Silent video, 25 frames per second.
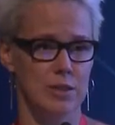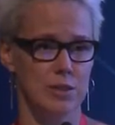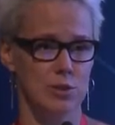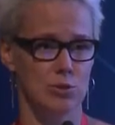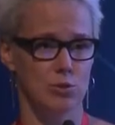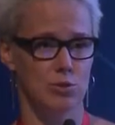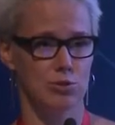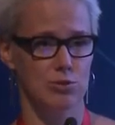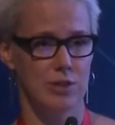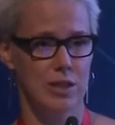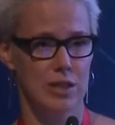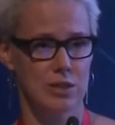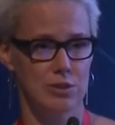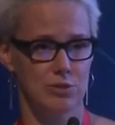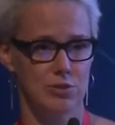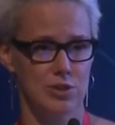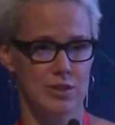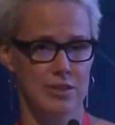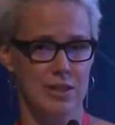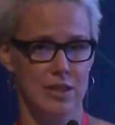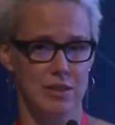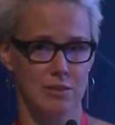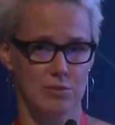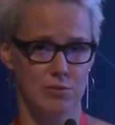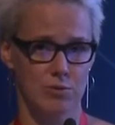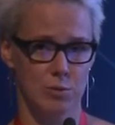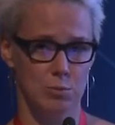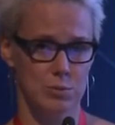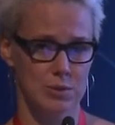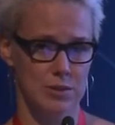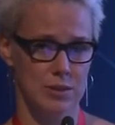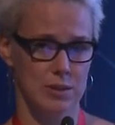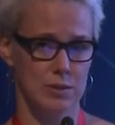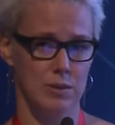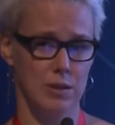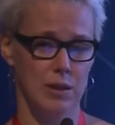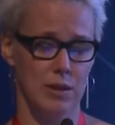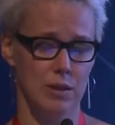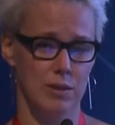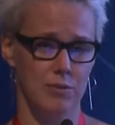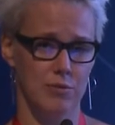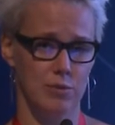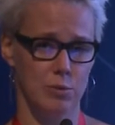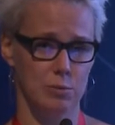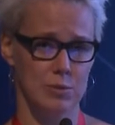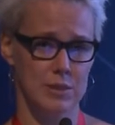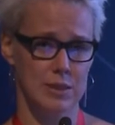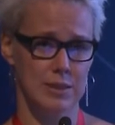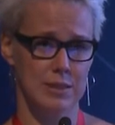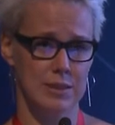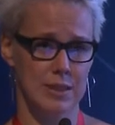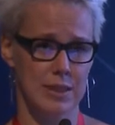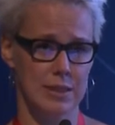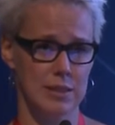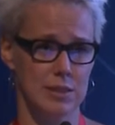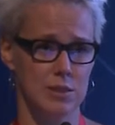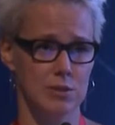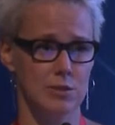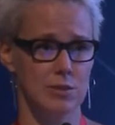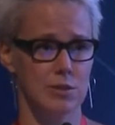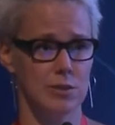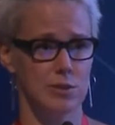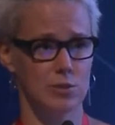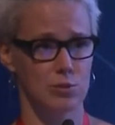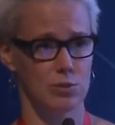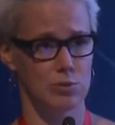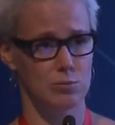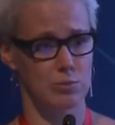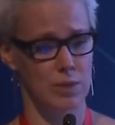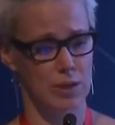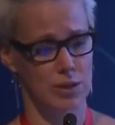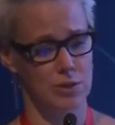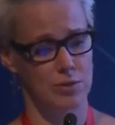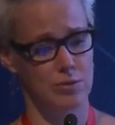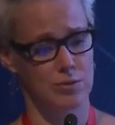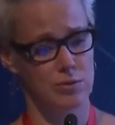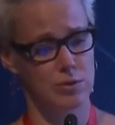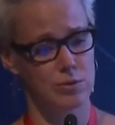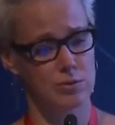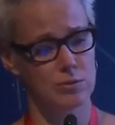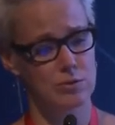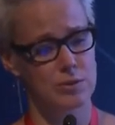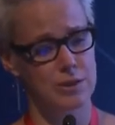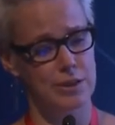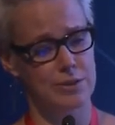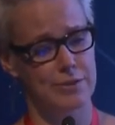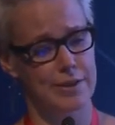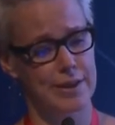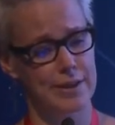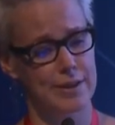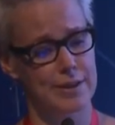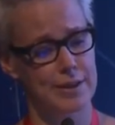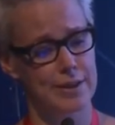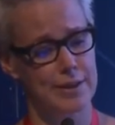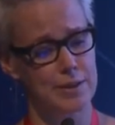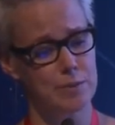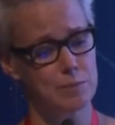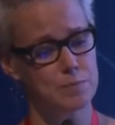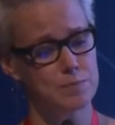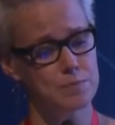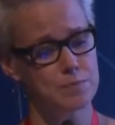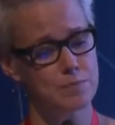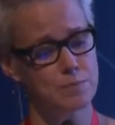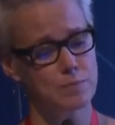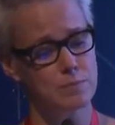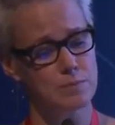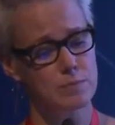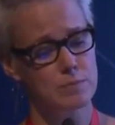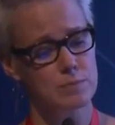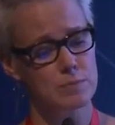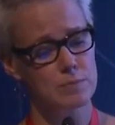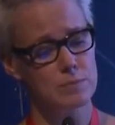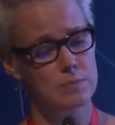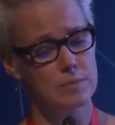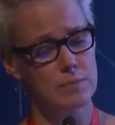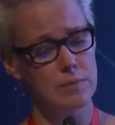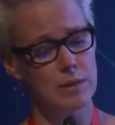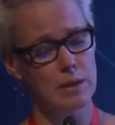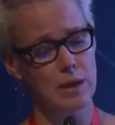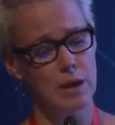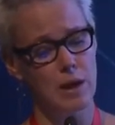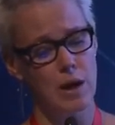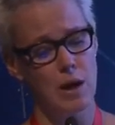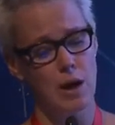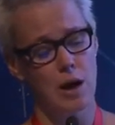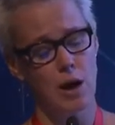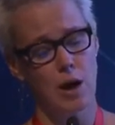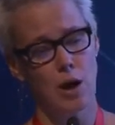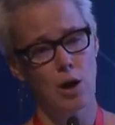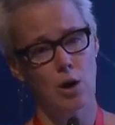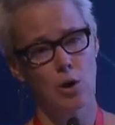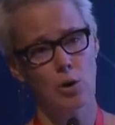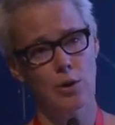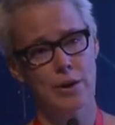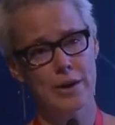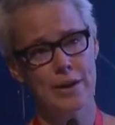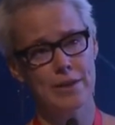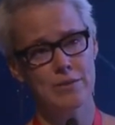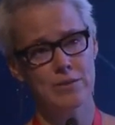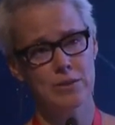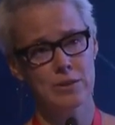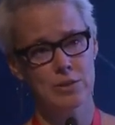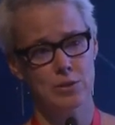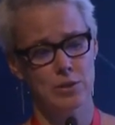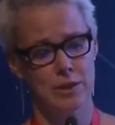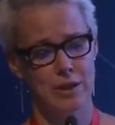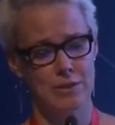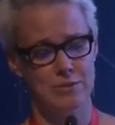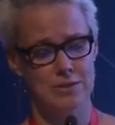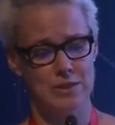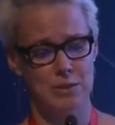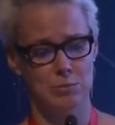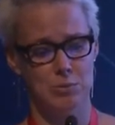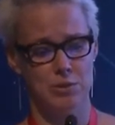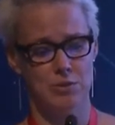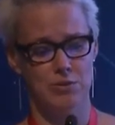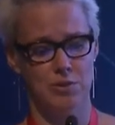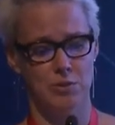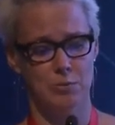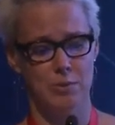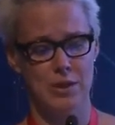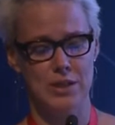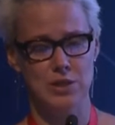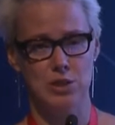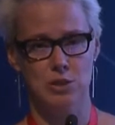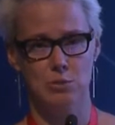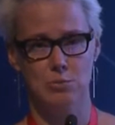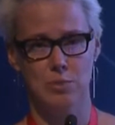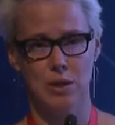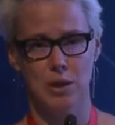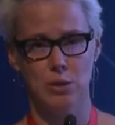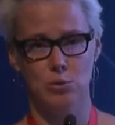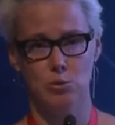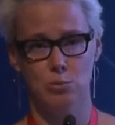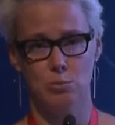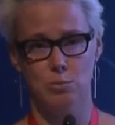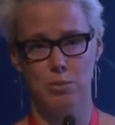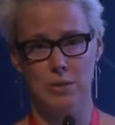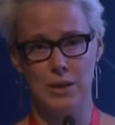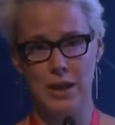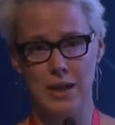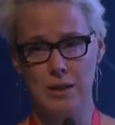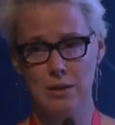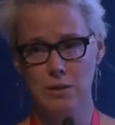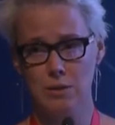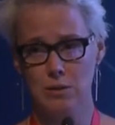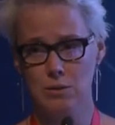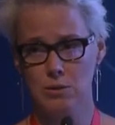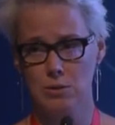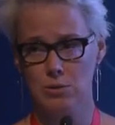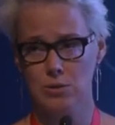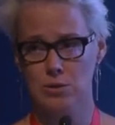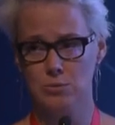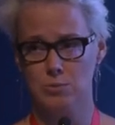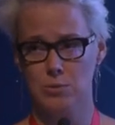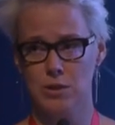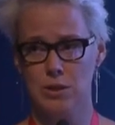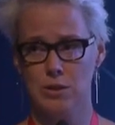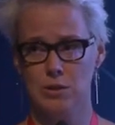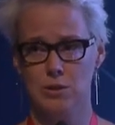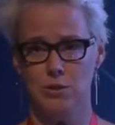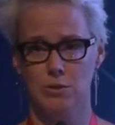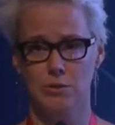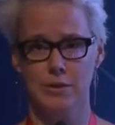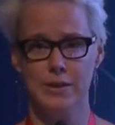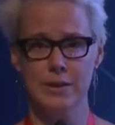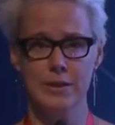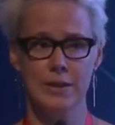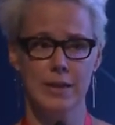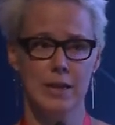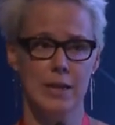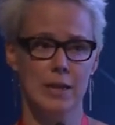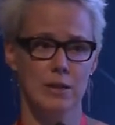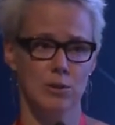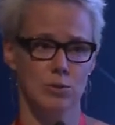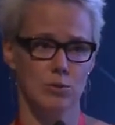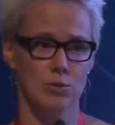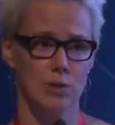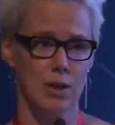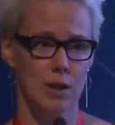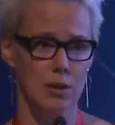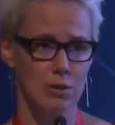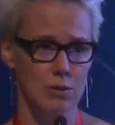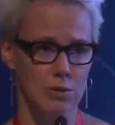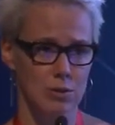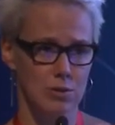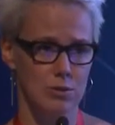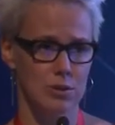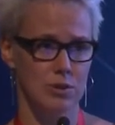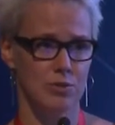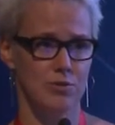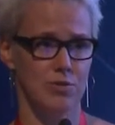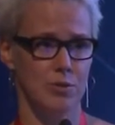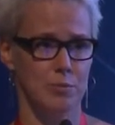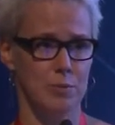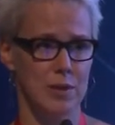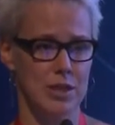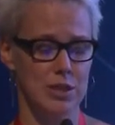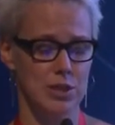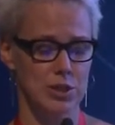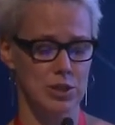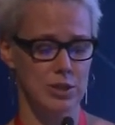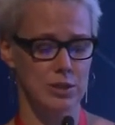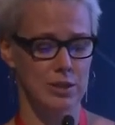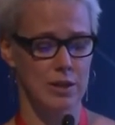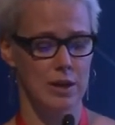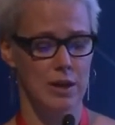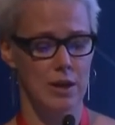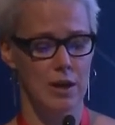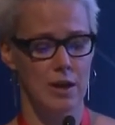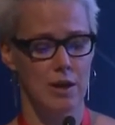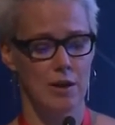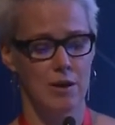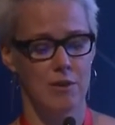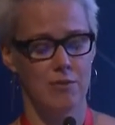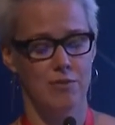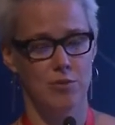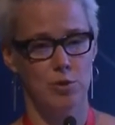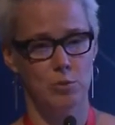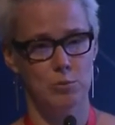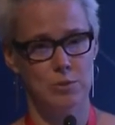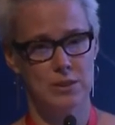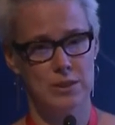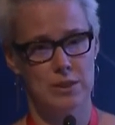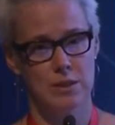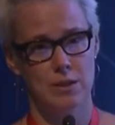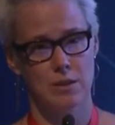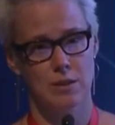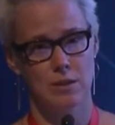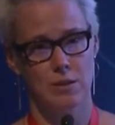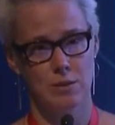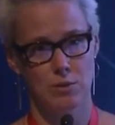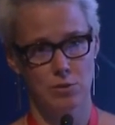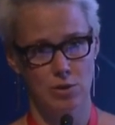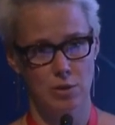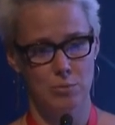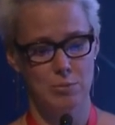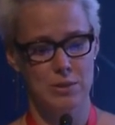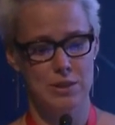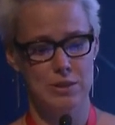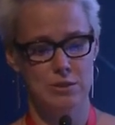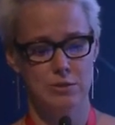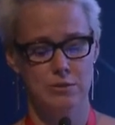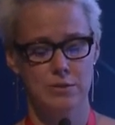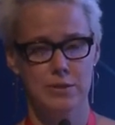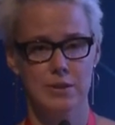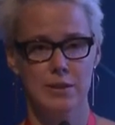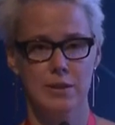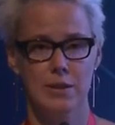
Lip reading: to share the result from the sensor to smartphone directly. or even to have some information about blood glucose monitoring, to download information from the glucometer